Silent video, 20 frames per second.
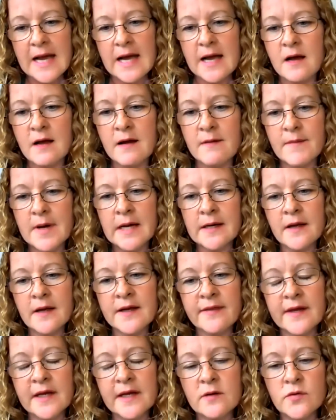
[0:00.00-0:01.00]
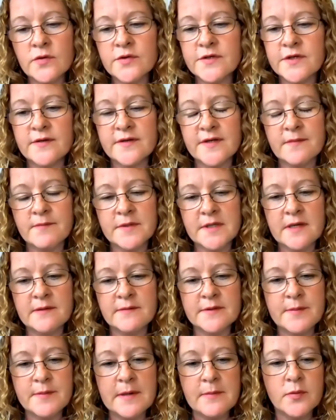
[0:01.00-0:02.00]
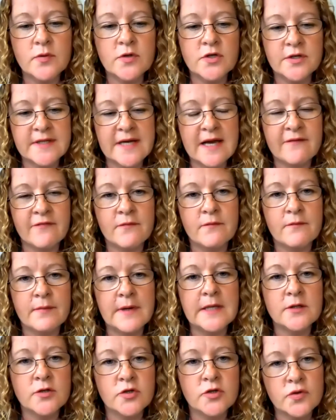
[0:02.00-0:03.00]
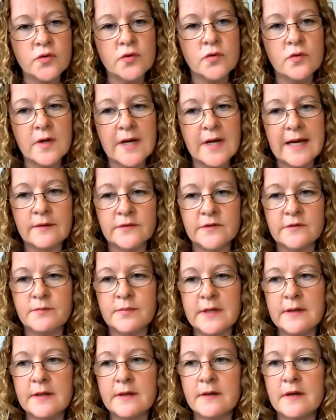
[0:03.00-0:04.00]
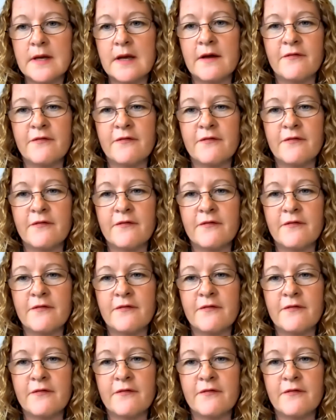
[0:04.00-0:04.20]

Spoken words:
And I think also sometimes people just haven't been taught how to be